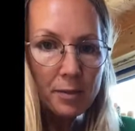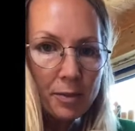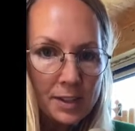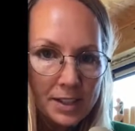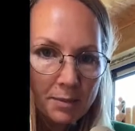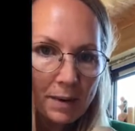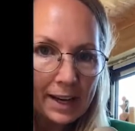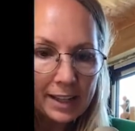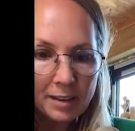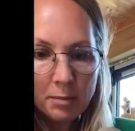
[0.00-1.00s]
front and a back
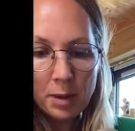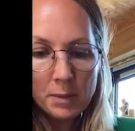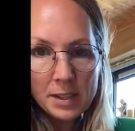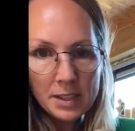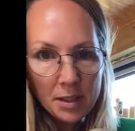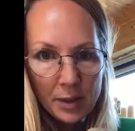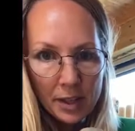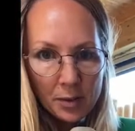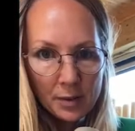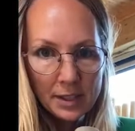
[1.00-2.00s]
at the moment, so we
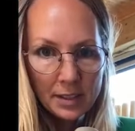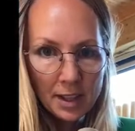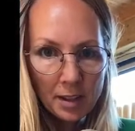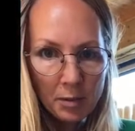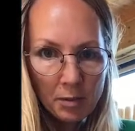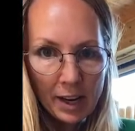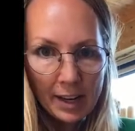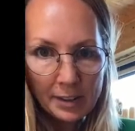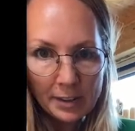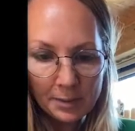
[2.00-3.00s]
can always turn them
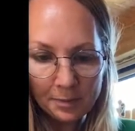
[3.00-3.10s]
around.